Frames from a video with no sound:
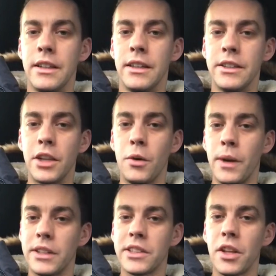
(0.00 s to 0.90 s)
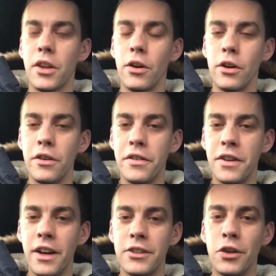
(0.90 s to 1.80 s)
So whilst the thought of
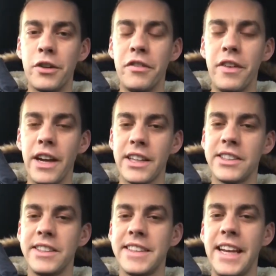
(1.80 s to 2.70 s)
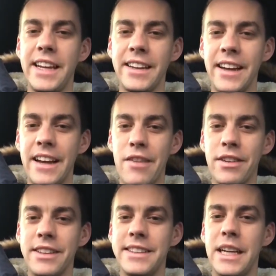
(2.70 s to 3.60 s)
Duncan Ferguson taking an
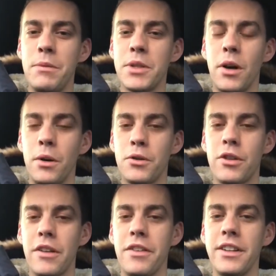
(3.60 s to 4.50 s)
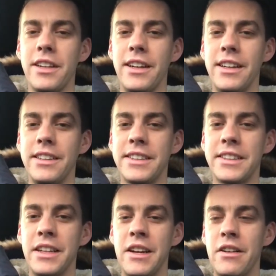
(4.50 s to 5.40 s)
Everton team to Old Trafford is,
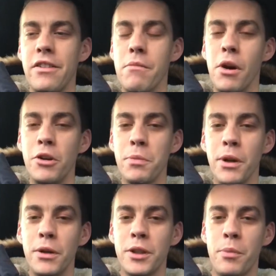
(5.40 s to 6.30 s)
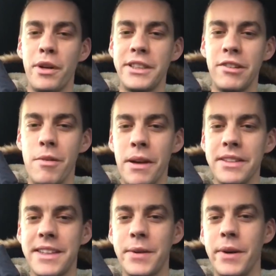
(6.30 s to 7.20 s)
for most Blues, a pretty
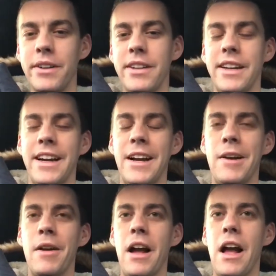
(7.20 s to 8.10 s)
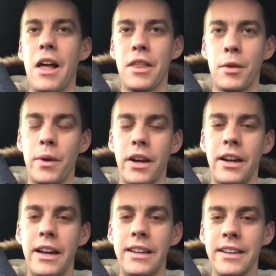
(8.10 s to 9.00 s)
romantic one, I think we're going to
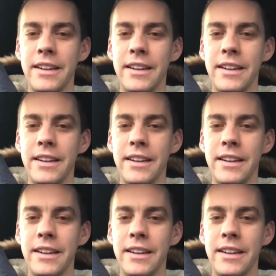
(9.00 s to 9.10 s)
need